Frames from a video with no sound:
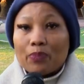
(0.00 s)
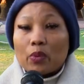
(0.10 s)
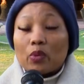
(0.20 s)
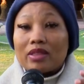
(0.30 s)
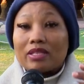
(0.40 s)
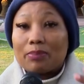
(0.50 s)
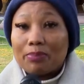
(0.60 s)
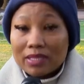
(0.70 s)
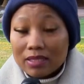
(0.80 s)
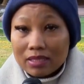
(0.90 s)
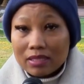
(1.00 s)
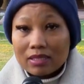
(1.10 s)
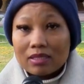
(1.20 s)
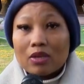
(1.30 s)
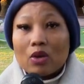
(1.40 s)
with these
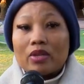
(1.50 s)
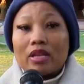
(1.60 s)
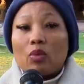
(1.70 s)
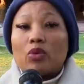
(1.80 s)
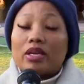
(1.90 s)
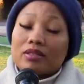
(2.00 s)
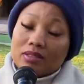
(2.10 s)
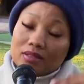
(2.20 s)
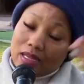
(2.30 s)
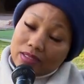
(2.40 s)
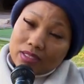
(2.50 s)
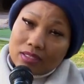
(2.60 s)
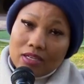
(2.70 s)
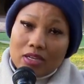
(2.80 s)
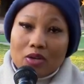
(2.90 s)
businesses, now we can
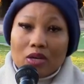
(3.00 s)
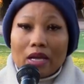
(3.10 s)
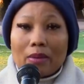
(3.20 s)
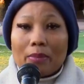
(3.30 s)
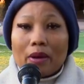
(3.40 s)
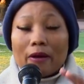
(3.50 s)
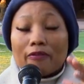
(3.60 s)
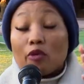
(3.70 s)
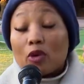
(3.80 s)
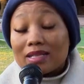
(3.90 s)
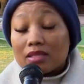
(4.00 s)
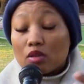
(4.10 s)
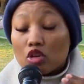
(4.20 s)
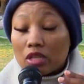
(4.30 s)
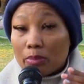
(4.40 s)
start uh, uh,
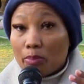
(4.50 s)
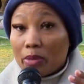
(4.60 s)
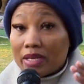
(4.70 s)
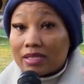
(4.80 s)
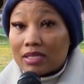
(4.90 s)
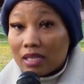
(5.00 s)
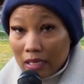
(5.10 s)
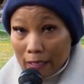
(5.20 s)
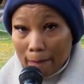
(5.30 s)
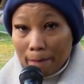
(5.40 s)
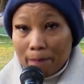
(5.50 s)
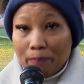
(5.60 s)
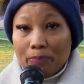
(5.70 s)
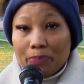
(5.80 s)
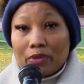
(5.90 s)
focusing on the ministry
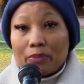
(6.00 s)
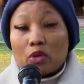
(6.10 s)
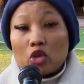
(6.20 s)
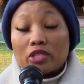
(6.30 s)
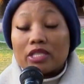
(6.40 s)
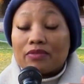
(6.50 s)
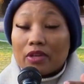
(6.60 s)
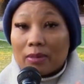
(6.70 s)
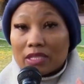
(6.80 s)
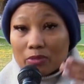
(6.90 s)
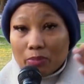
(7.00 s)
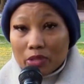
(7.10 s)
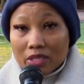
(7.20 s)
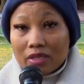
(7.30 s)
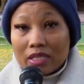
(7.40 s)
because it's very much
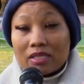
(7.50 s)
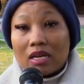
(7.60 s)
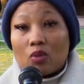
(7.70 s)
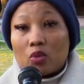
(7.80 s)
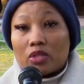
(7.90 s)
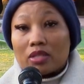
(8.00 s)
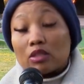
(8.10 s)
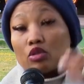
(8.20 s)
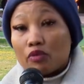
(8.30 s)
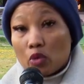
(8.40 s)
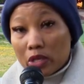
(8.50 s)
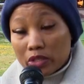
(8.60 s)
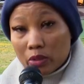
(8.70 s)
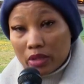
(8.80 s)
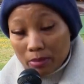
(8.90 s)
important that now we start to
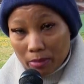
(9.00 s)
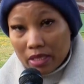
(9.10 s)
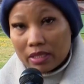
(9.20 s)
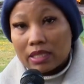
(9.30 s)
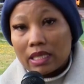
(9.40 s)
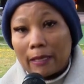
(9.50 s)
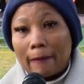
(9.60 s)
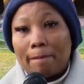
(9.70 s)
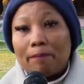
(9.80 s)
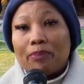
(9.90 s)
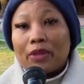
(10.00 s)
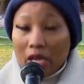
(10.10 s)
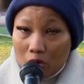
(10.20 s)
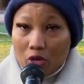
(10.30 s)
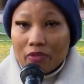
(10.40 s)
focus on the ministry.
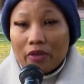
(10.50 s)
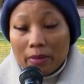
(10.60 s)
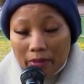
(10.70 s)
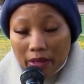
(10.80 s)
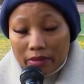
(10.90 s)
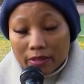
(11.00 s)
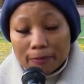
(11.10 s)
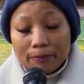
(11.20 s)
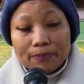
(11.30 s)
I confirm that.